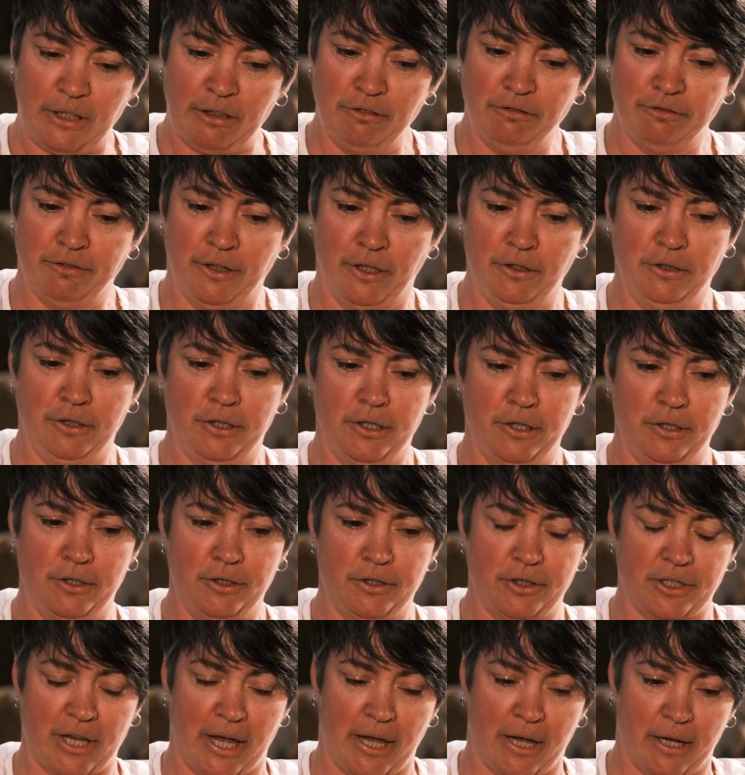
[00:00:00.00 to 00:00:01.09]

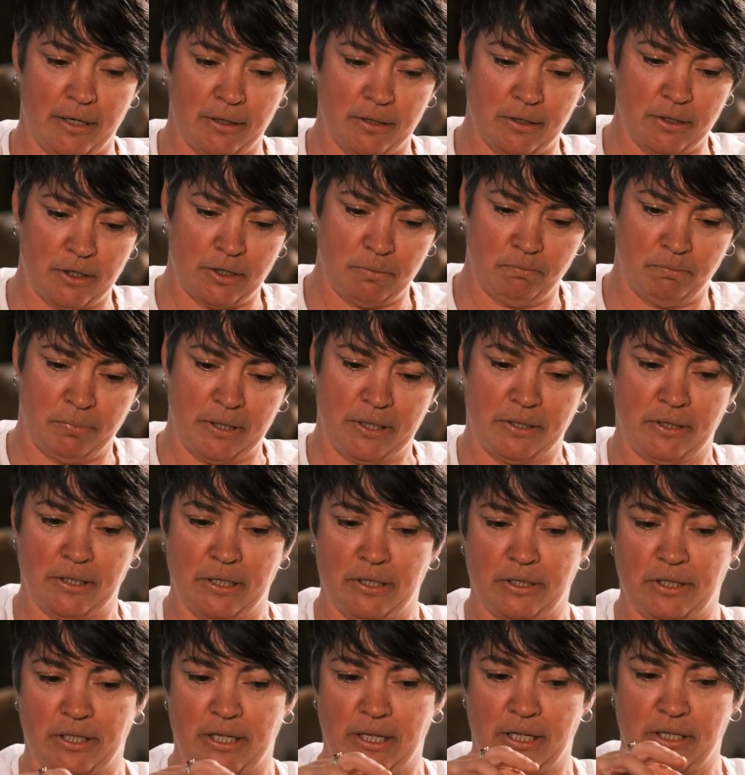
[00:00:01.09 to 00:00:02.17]
funders and
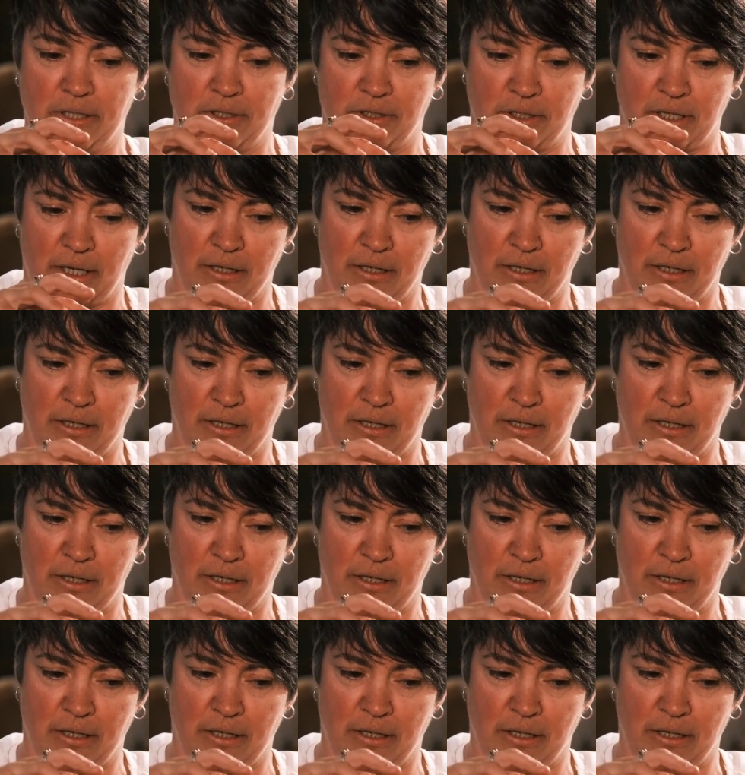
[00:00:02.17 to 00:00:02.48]
businesses